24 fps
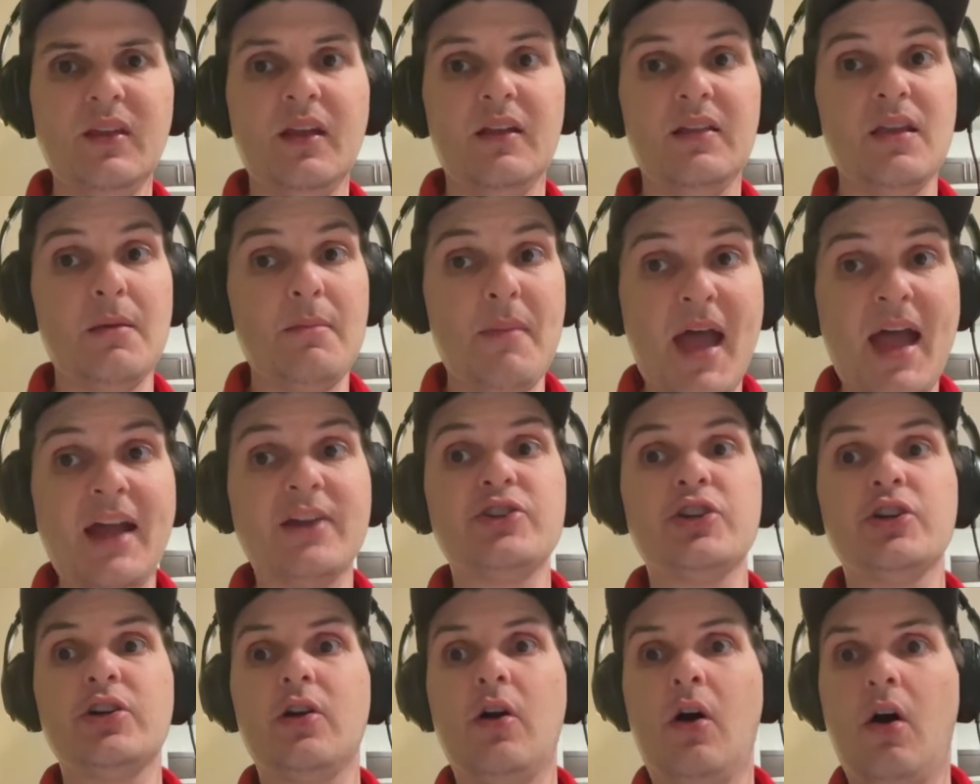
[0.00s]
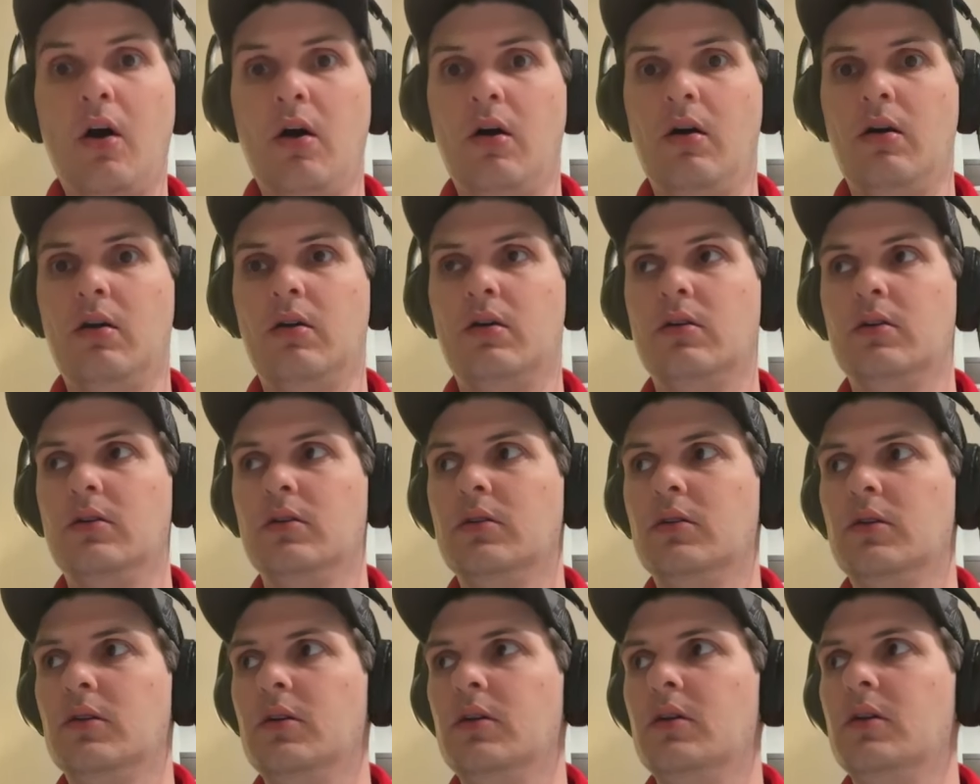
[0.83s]
the Magic are
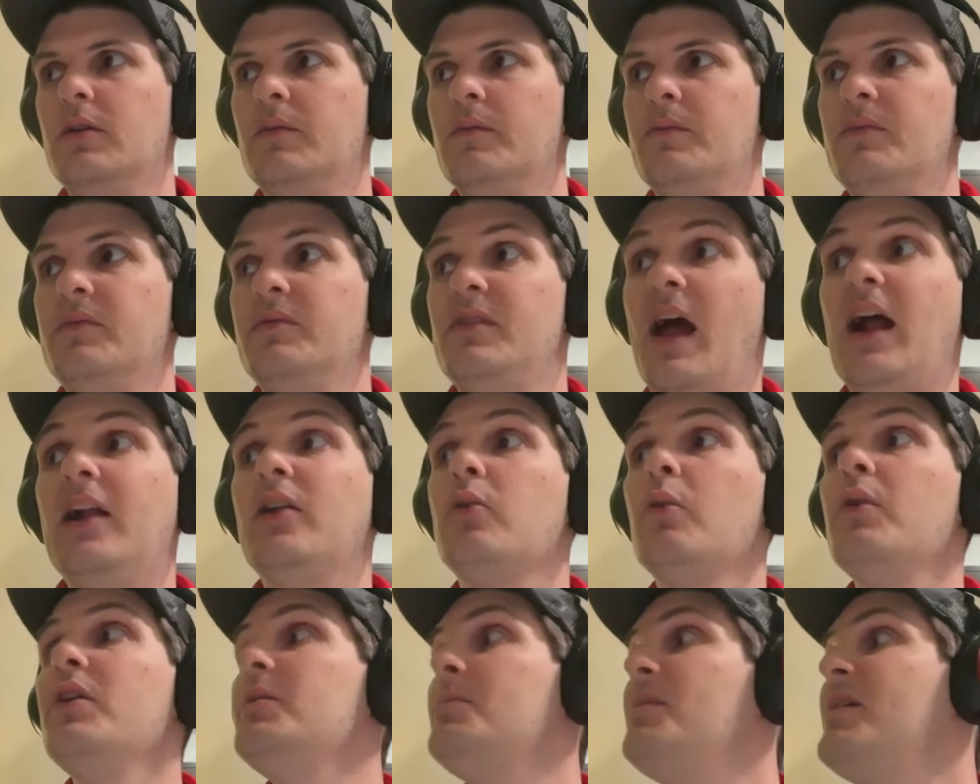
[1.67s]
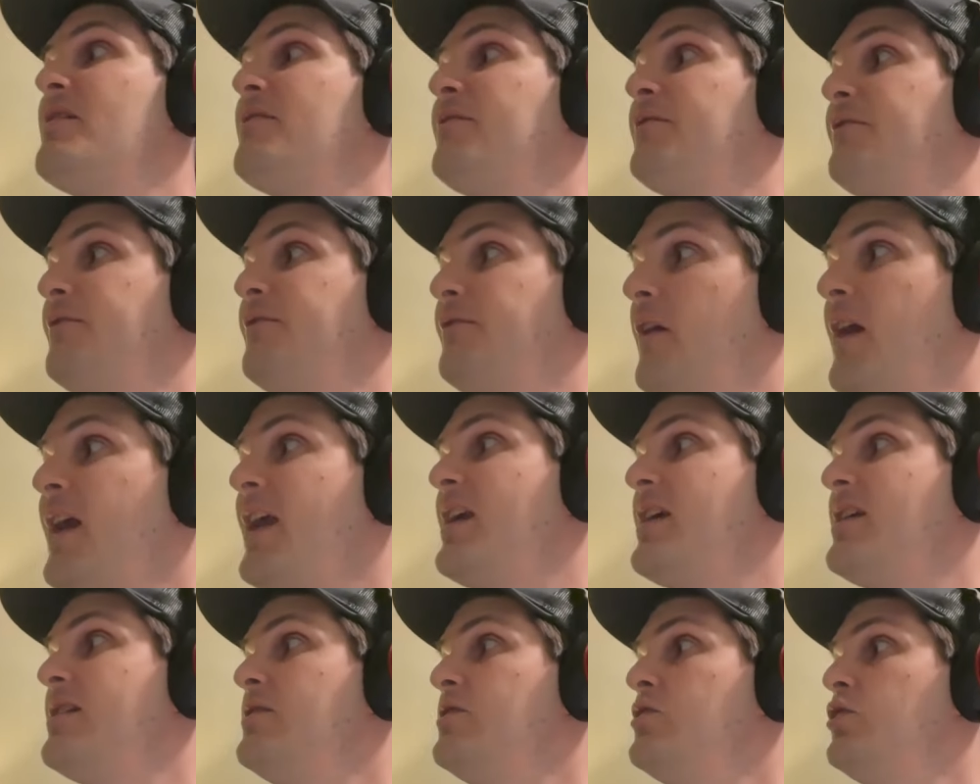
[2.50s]
not going to be
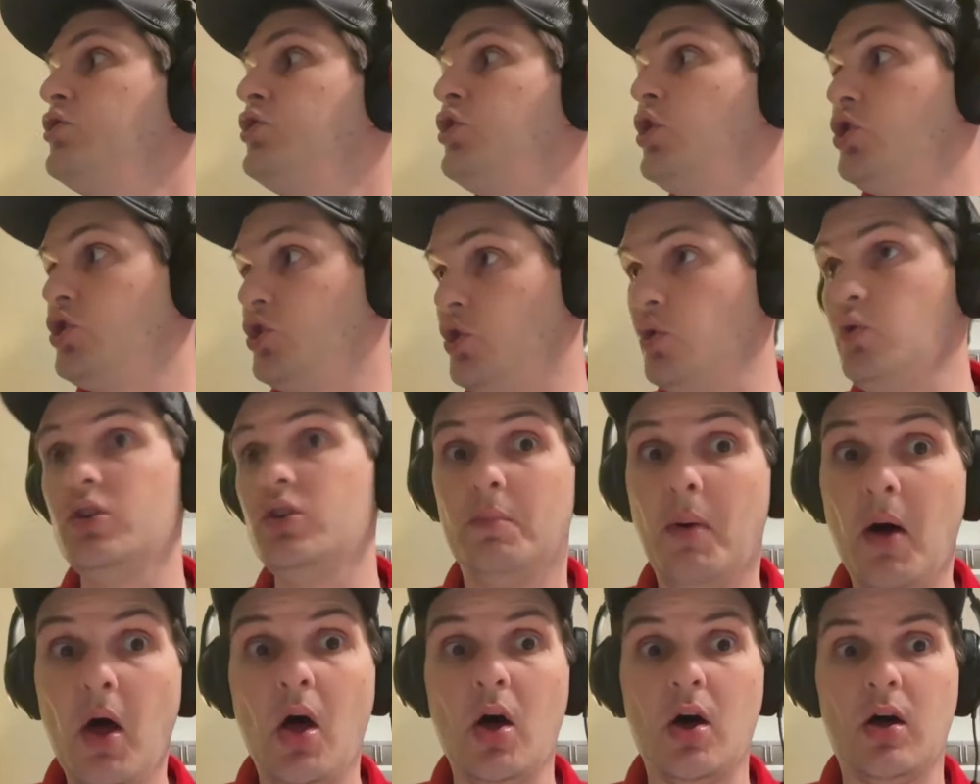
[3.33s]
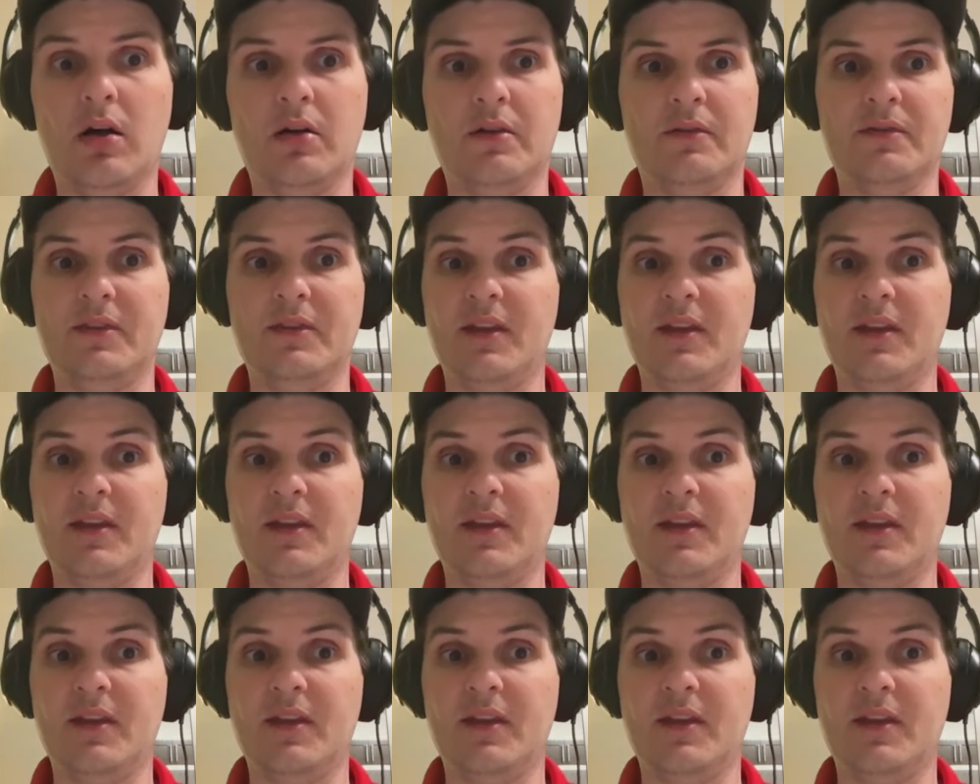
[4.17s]
afraid to shoot the ball.